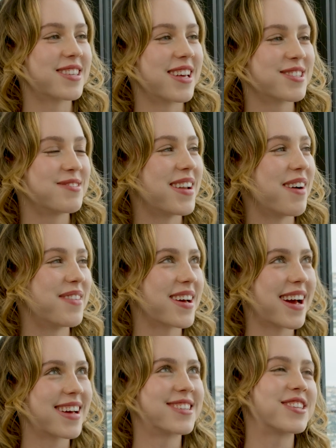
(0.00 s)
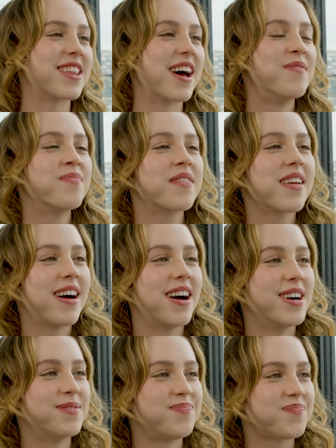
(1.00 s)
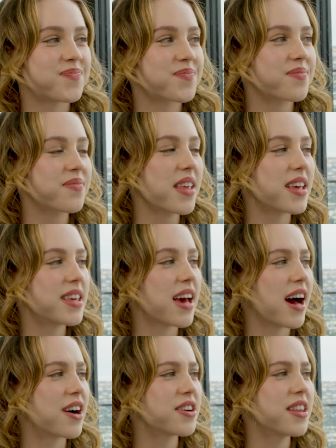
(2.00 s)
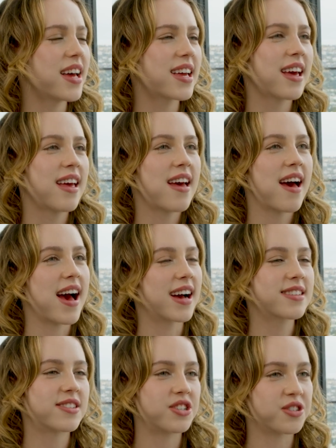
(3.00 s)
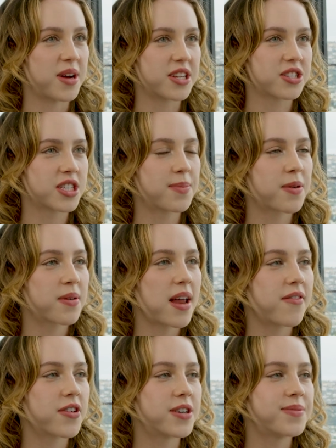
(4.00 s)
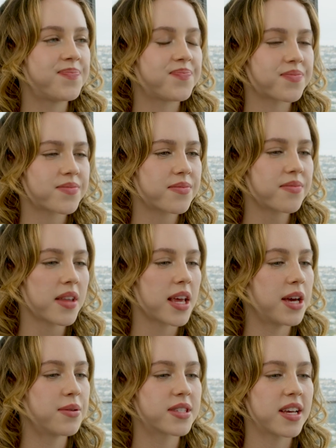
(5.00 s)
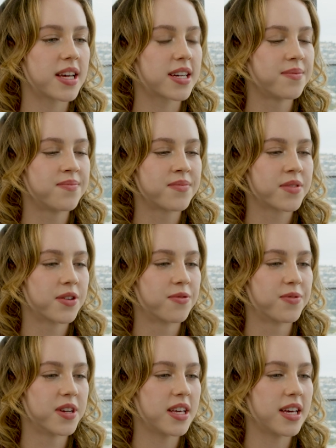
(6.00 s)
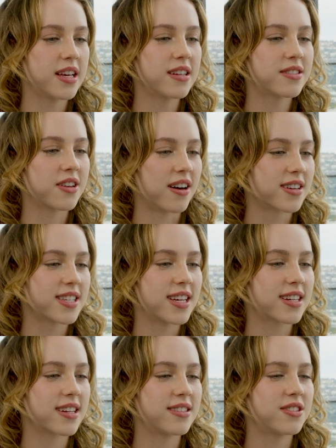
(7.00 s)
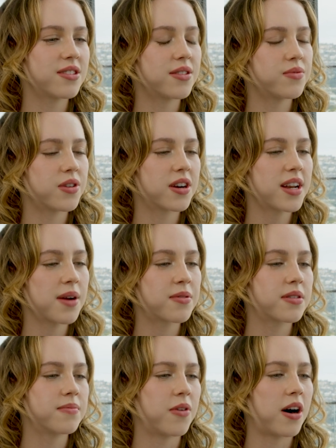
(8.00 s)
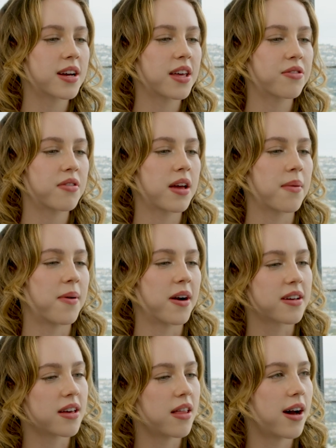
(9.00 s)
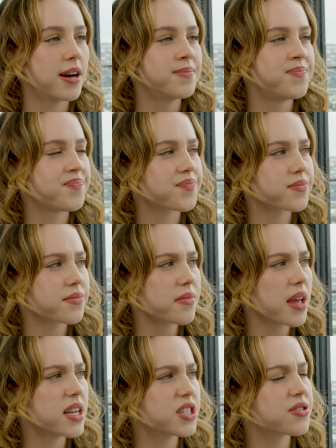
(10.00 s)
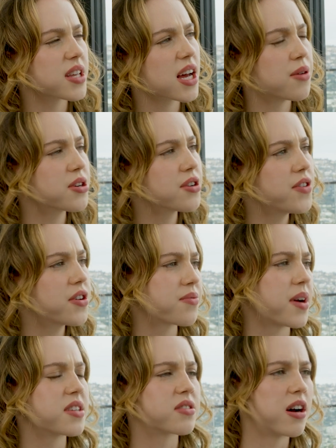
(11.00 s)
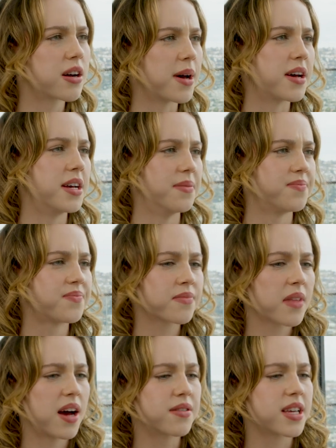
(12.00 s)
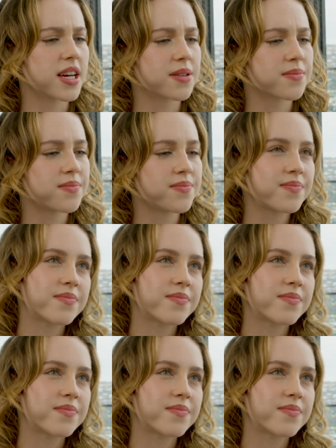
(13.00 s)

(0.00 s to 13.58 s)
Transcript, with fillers: it. So okay. That's the one I'm like, I can share that. Like, is she allowed um, to hear this? Yeah, her like ex situationship or whatever. Yeah. He was like really toxic, and her and I were walking through like a parking lot, and she was like, I wonder if you could write a song about him. I was like,